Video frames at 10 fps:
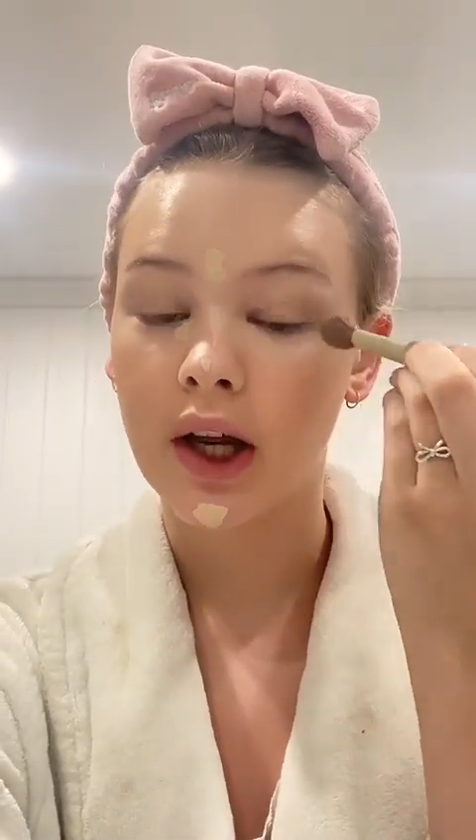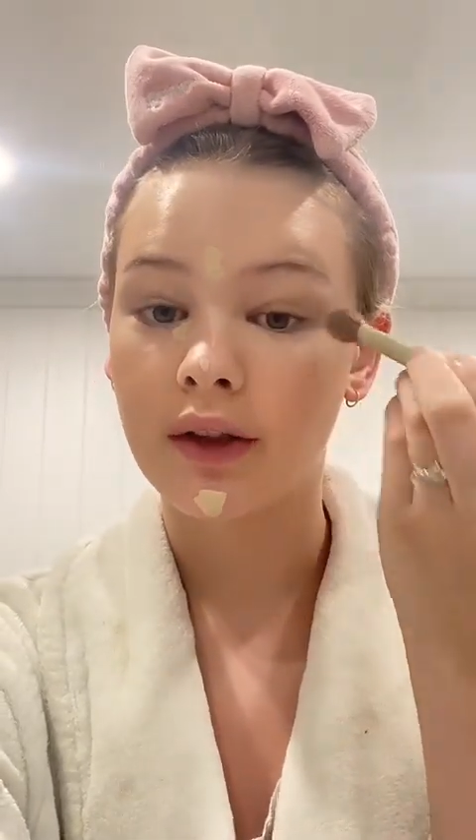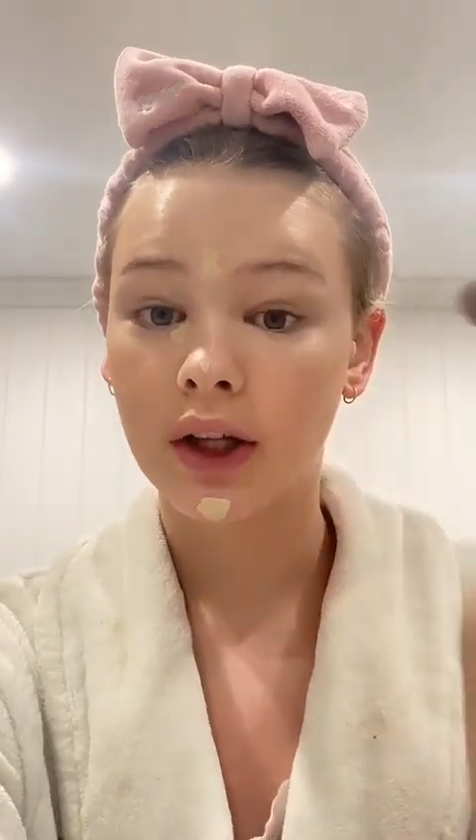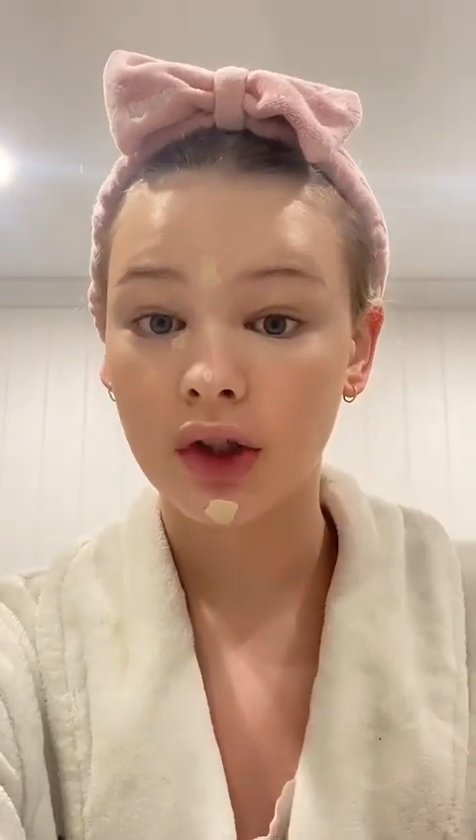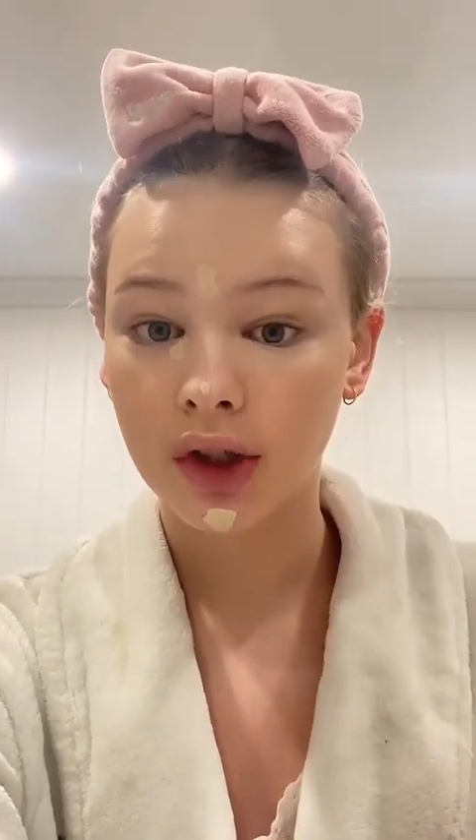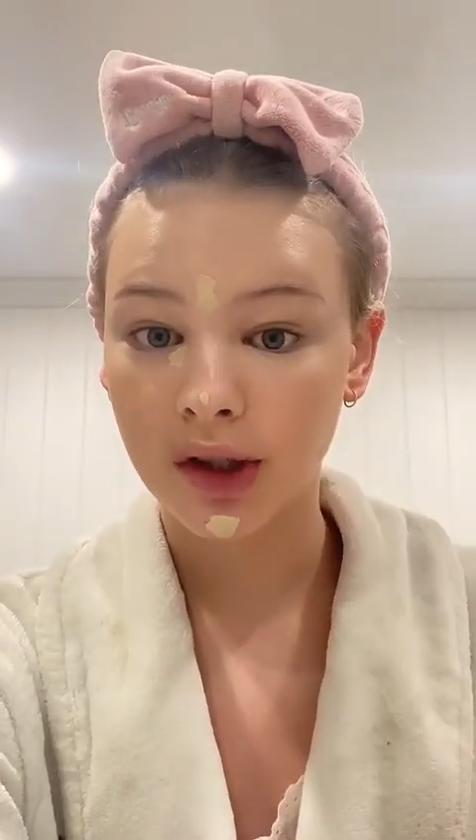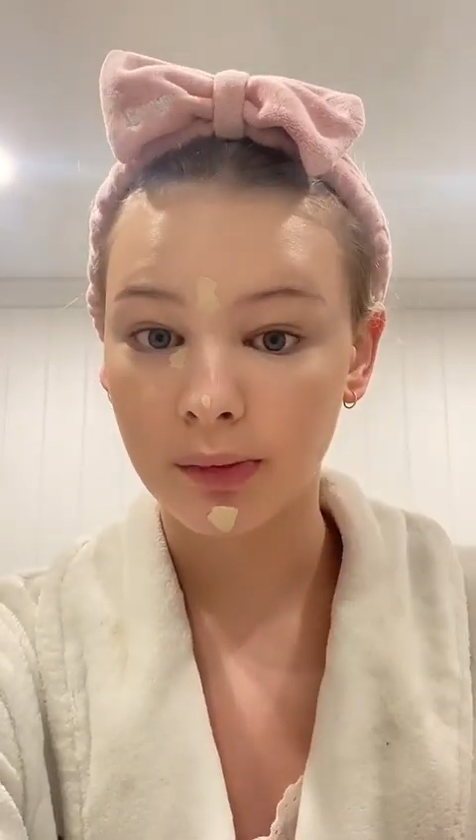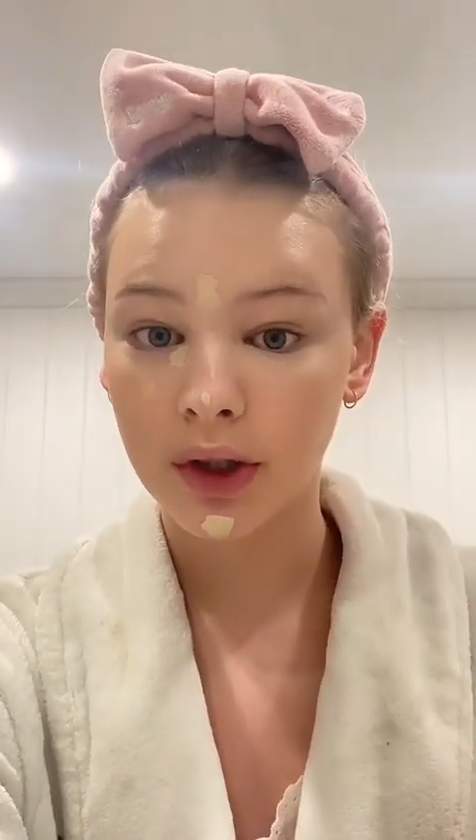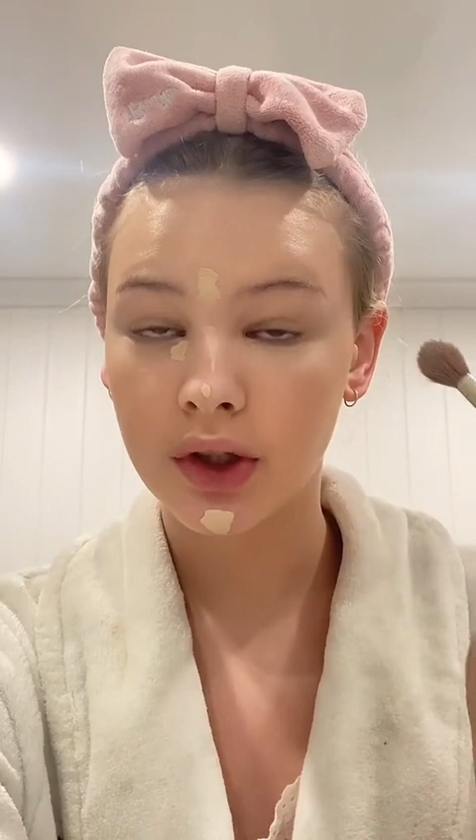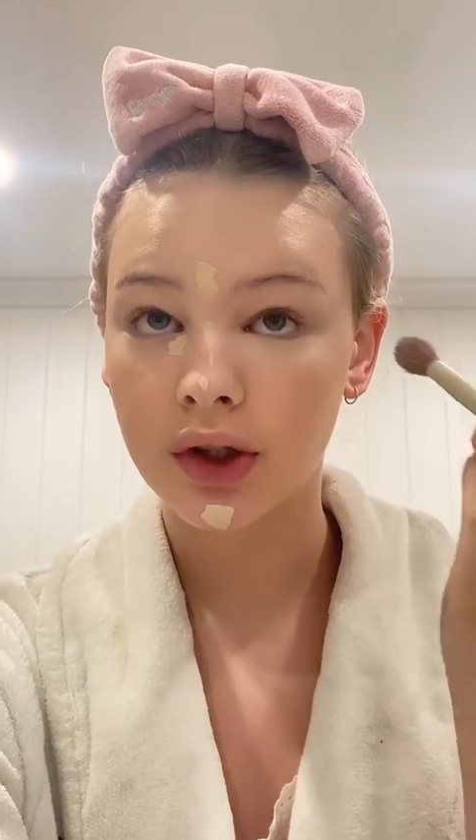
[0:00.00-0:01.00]
and that's just
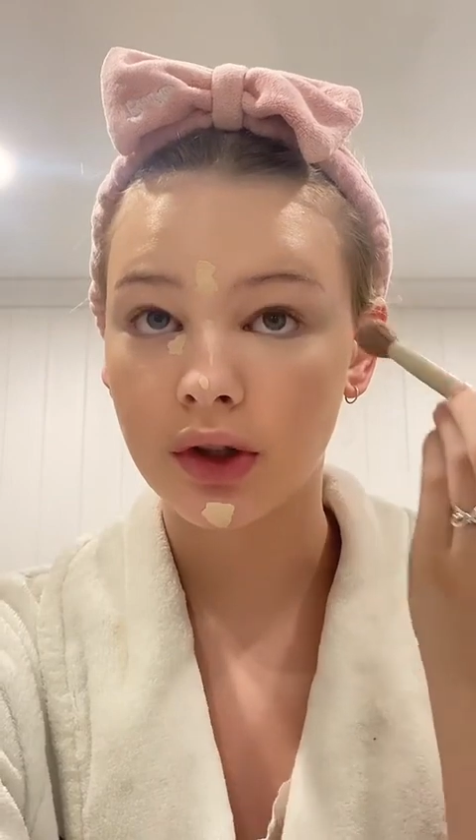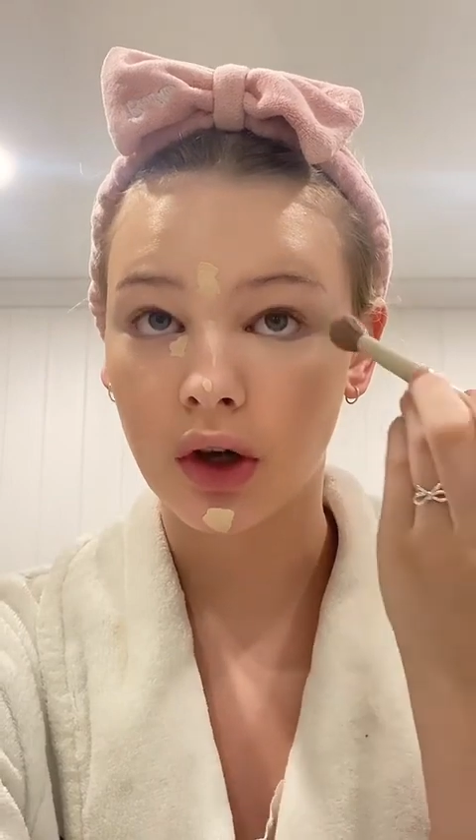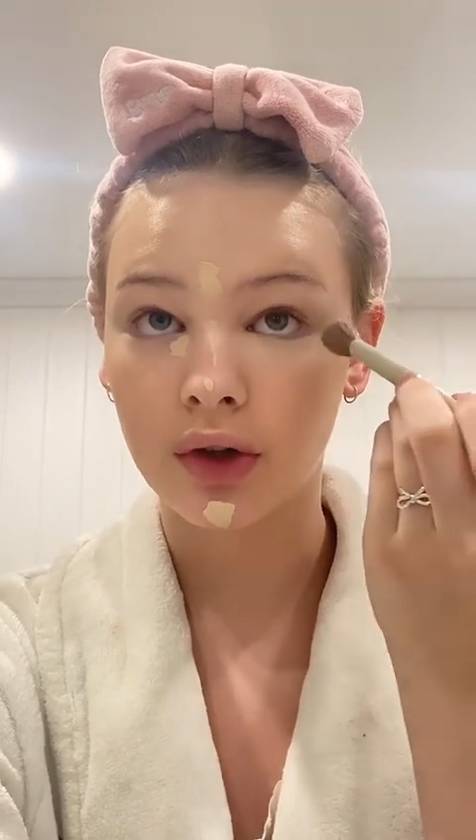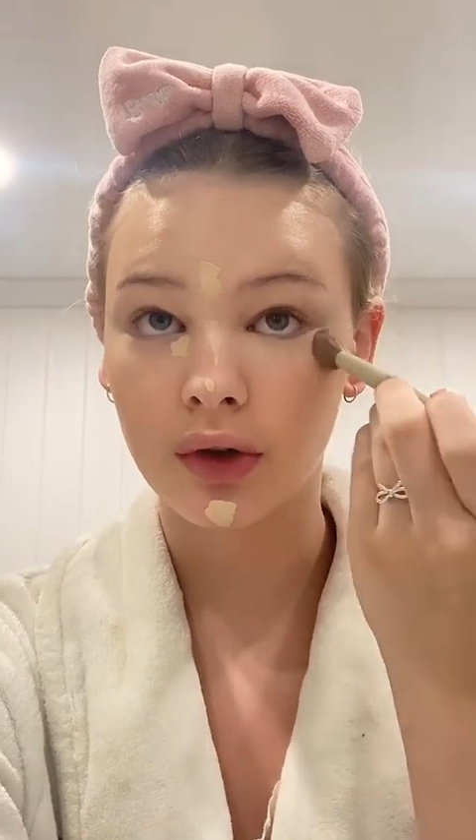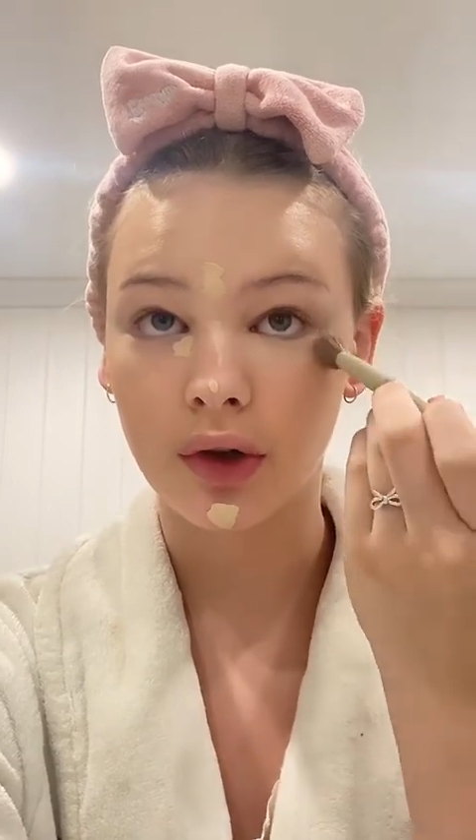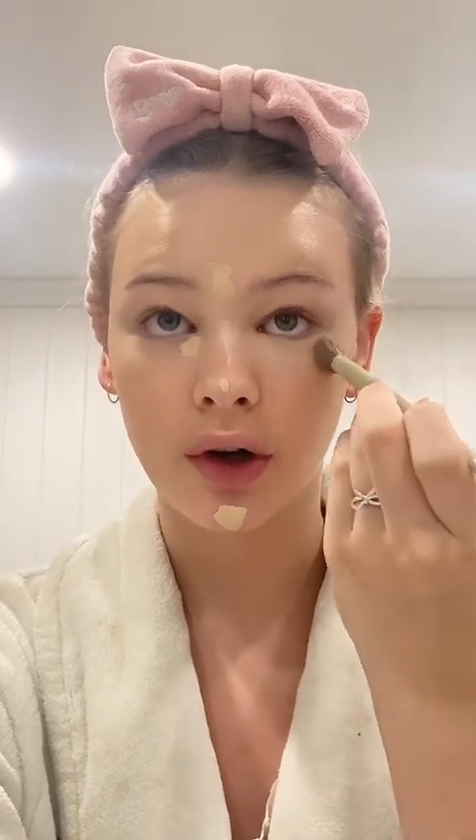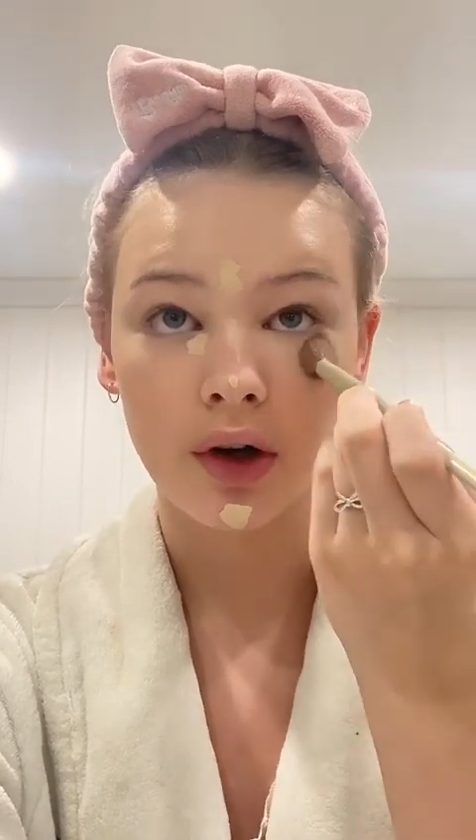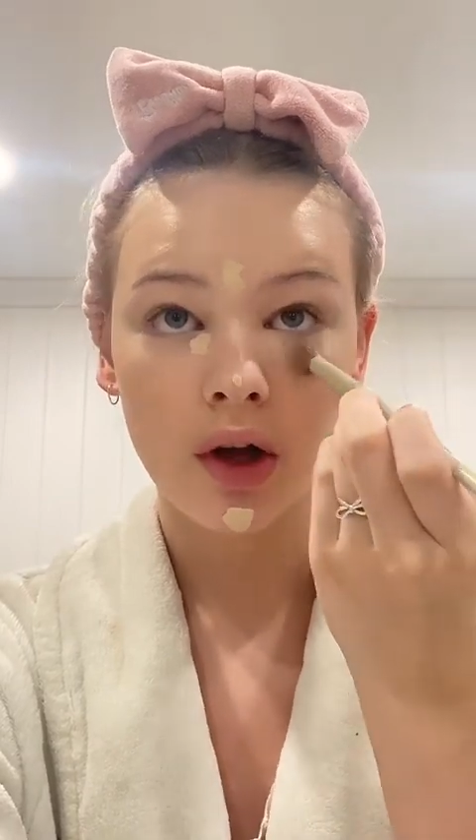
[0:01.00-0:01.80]
simply just not true.